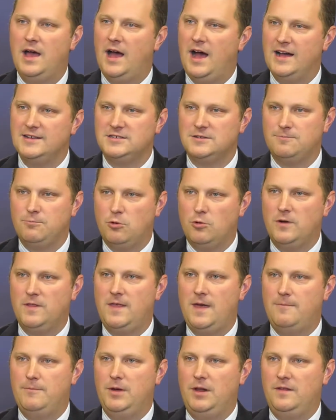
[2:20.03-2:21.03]
I supported
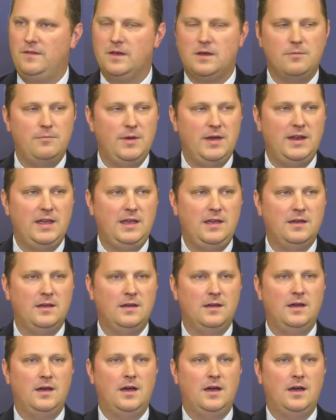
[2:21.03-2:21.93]
that bill in the committee.